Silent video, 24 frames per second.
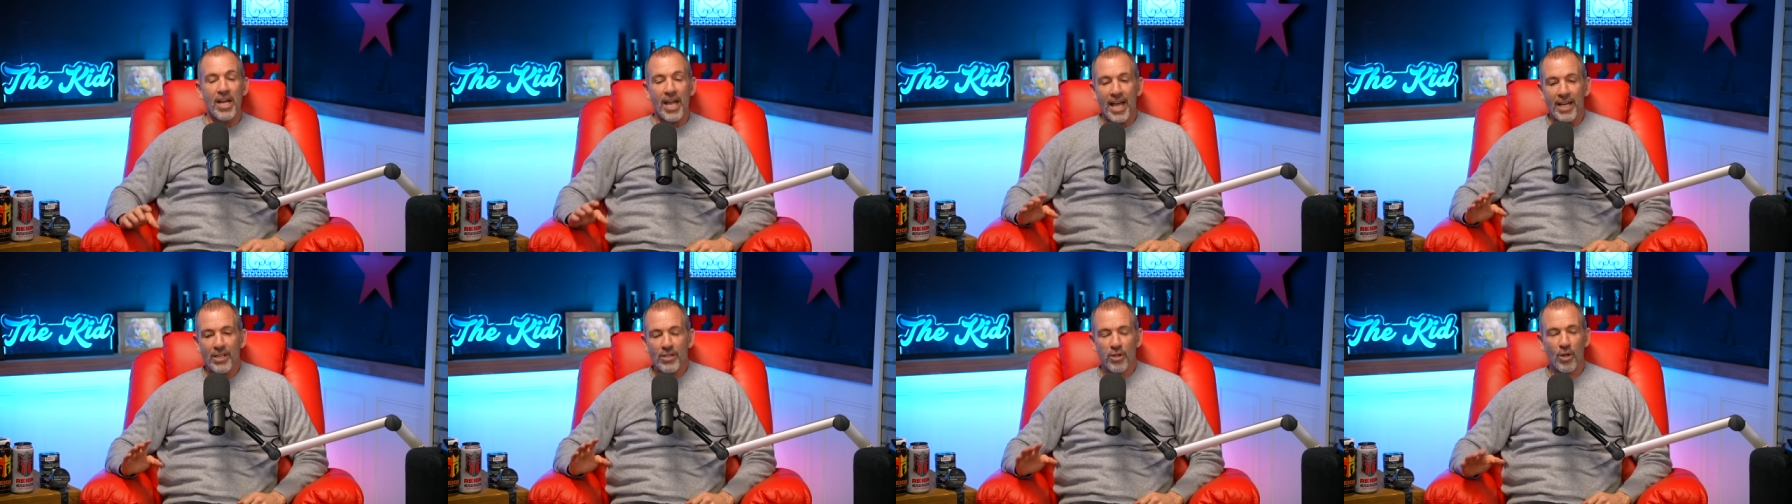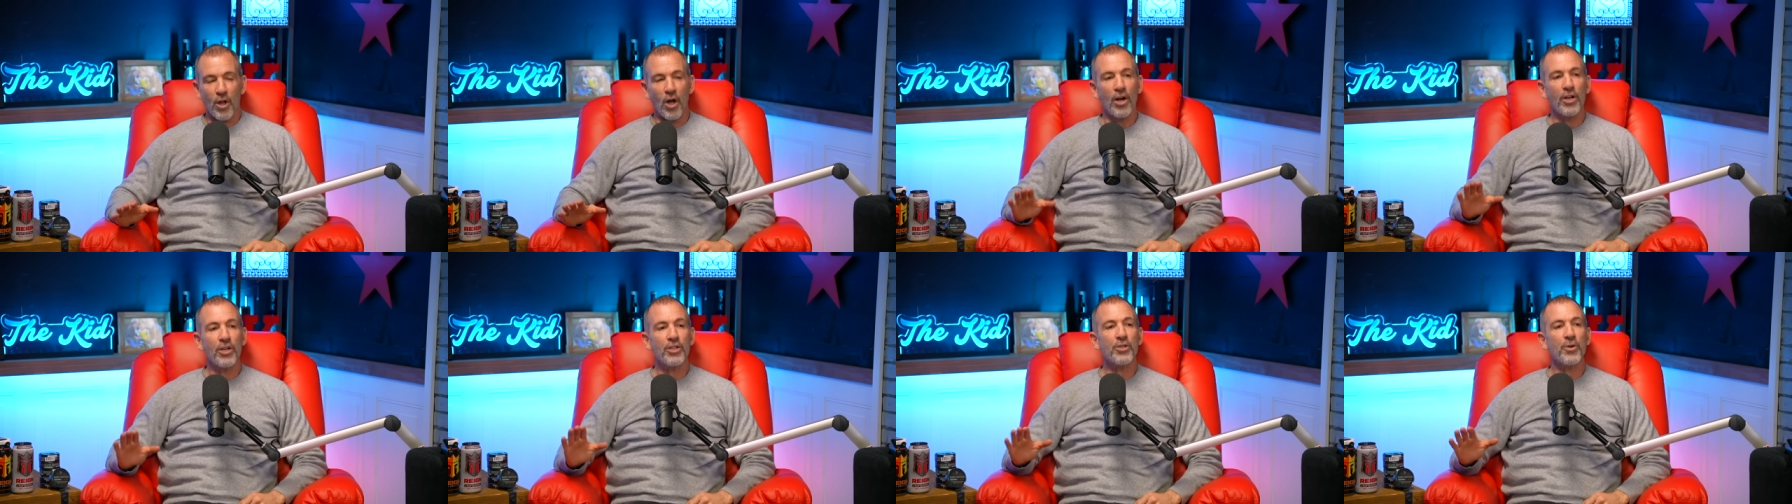as
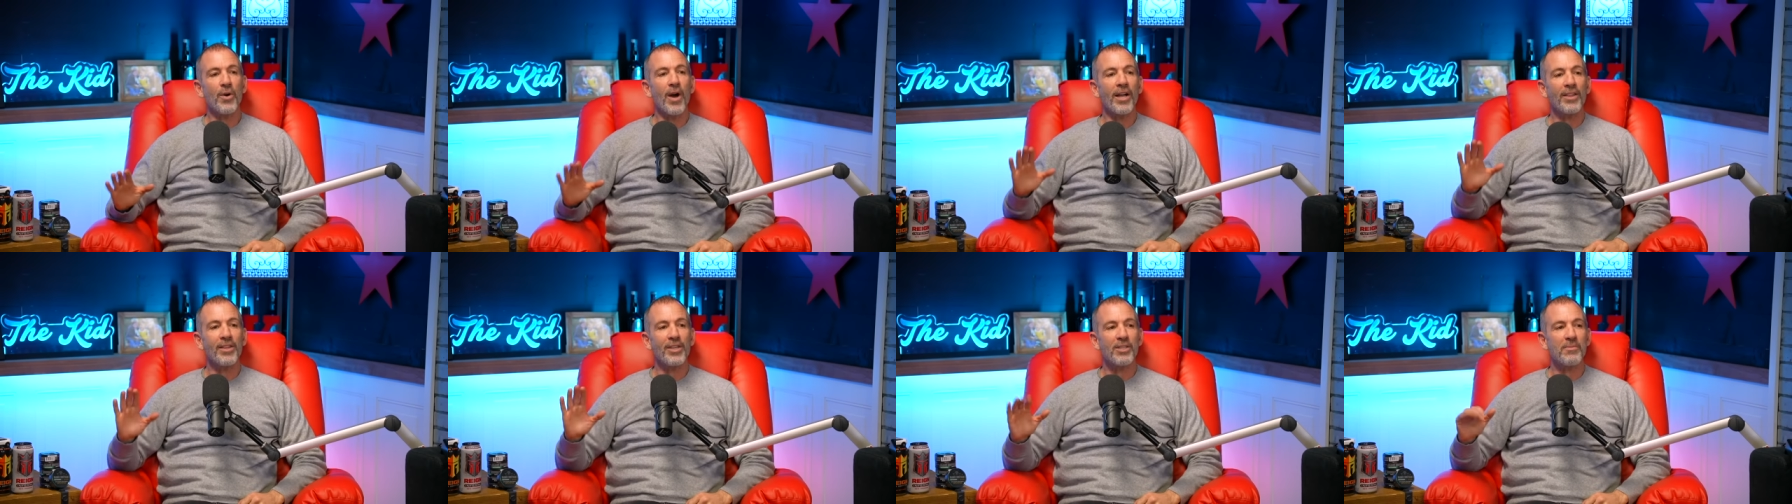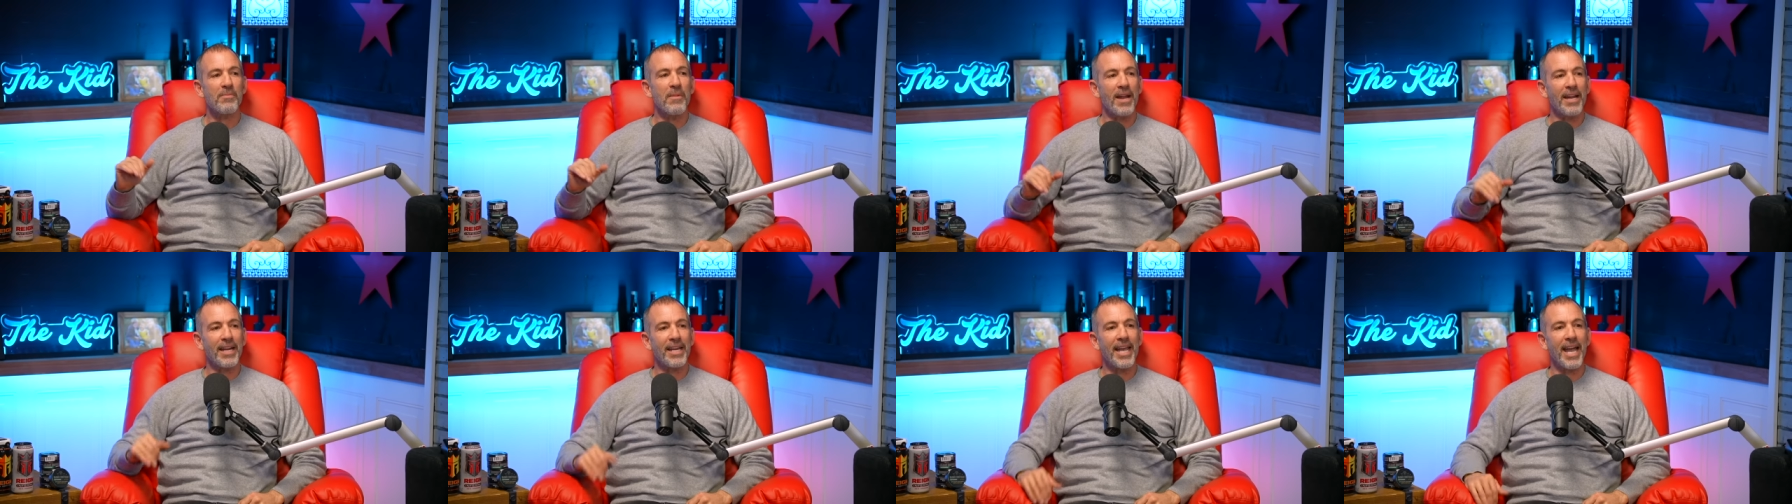long as you're on this
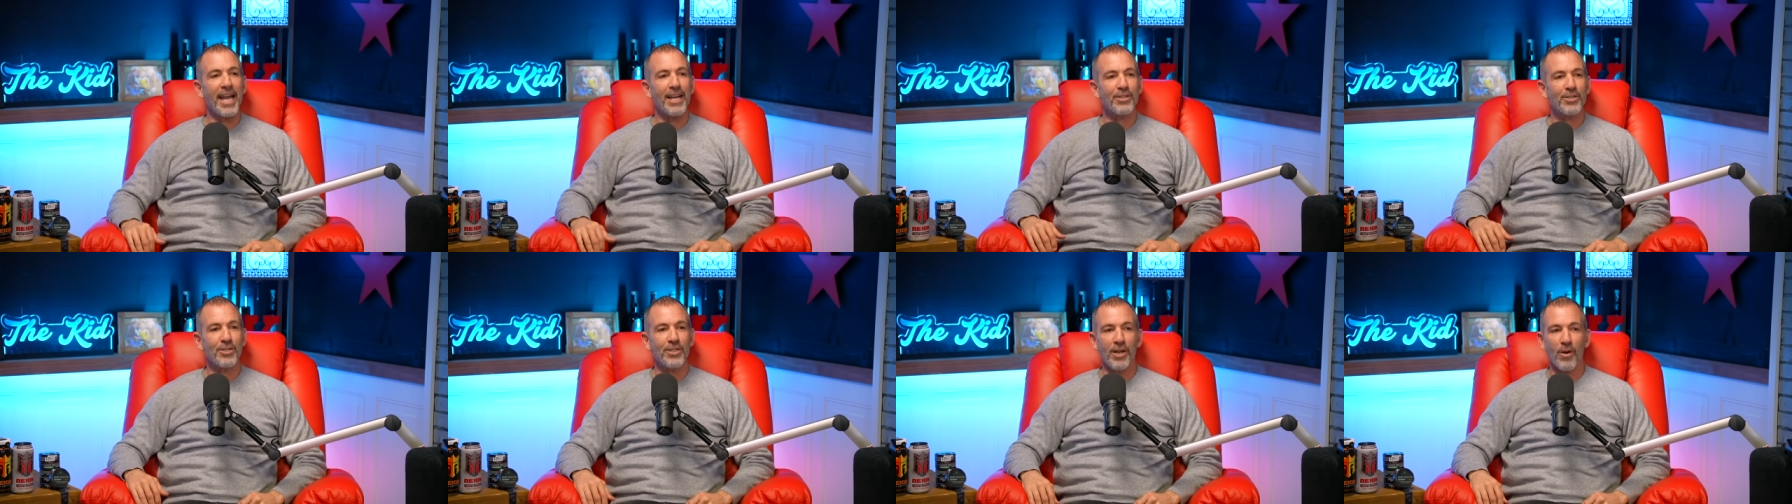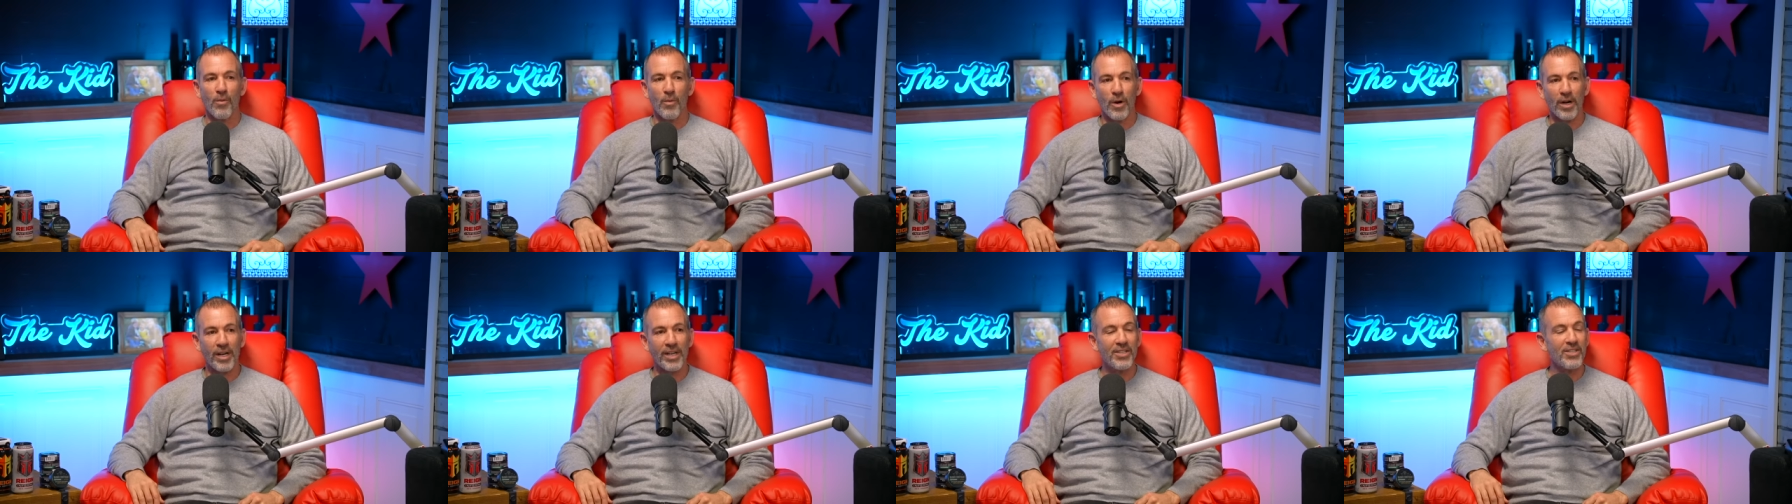medication that
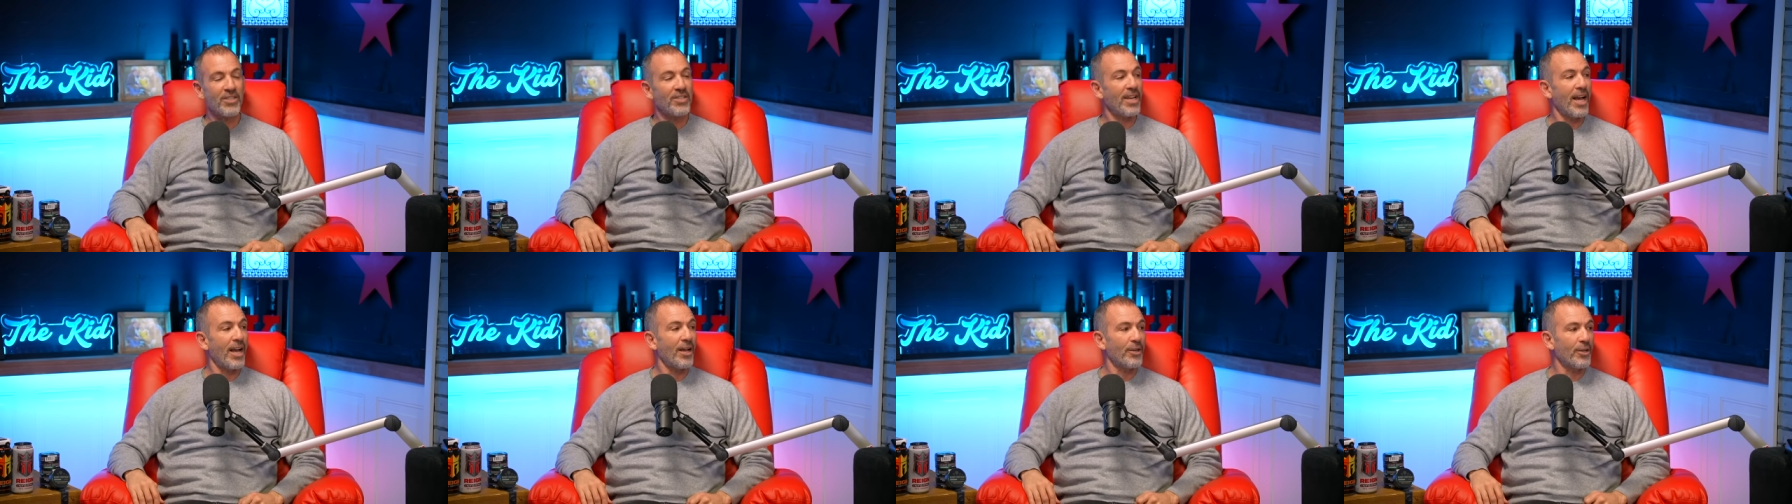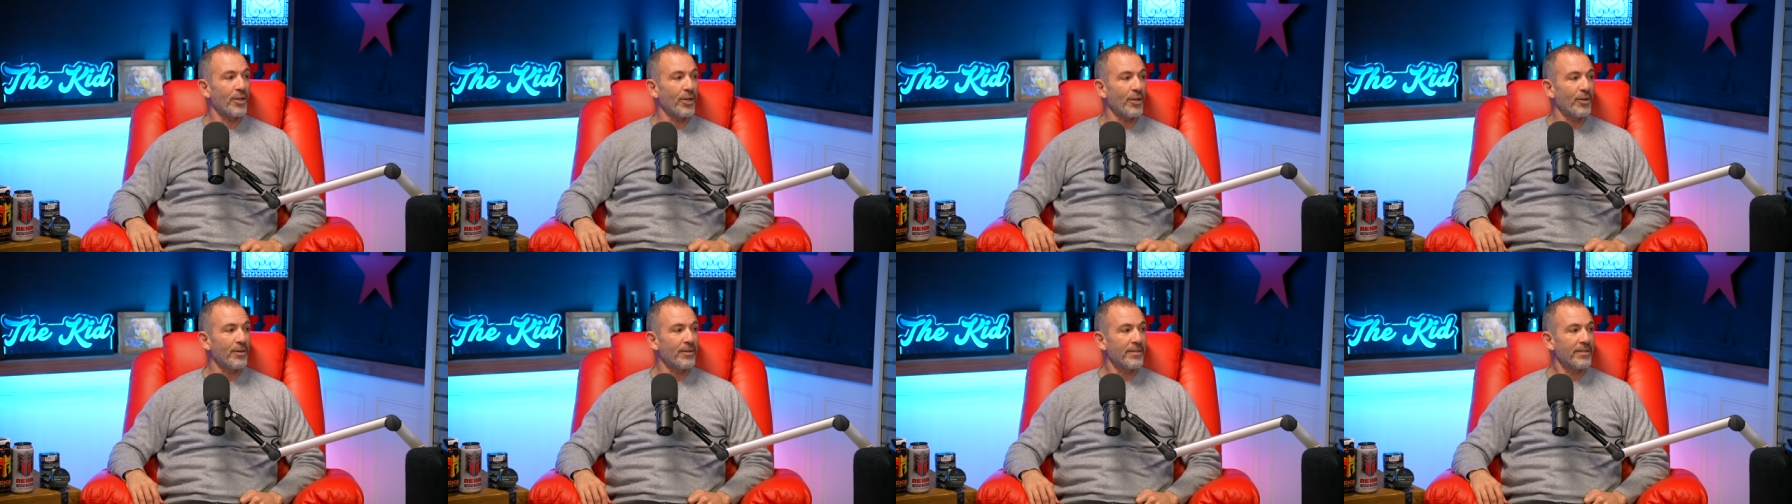we're going to sell
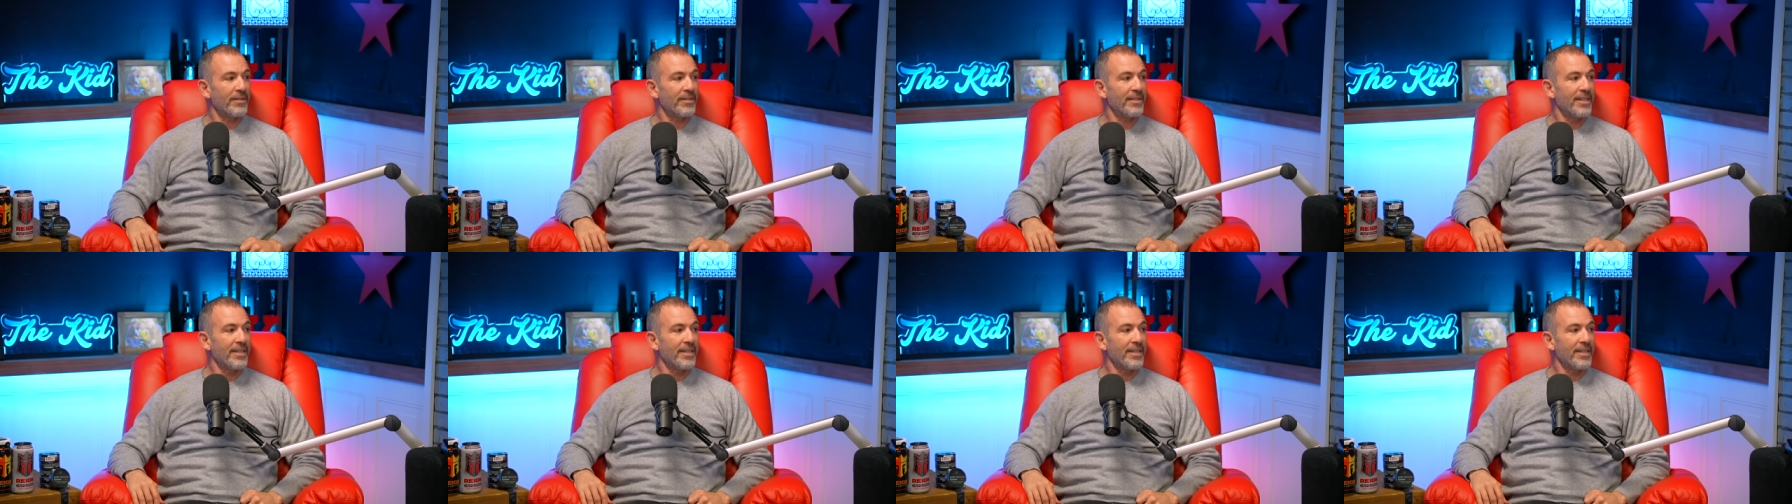you,